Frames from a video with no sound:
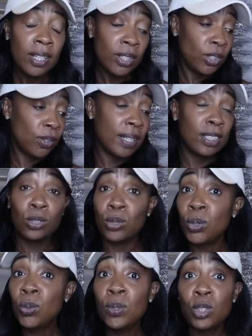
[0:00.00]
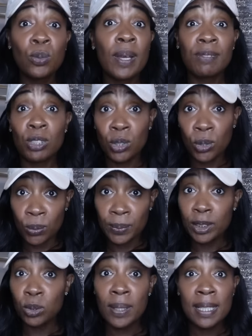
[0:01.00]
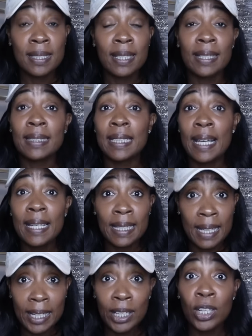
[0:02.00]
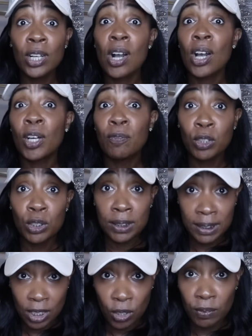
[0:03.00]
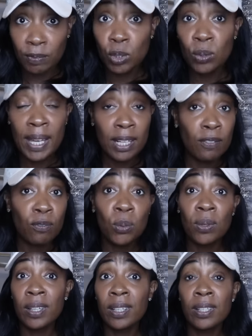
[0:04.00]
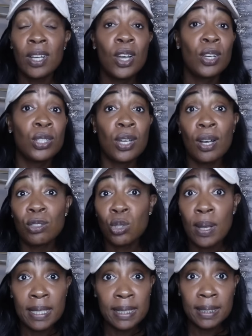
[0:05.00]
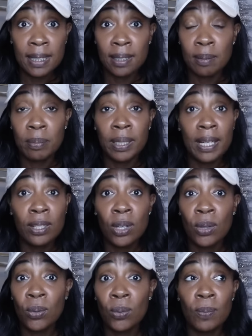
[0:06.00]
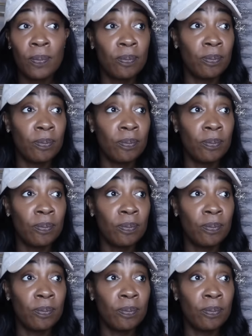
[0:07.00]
you guys, do what you have to do. That's what I say. Take care of yourself. If you can't afford it, y'all try to sell it. But I know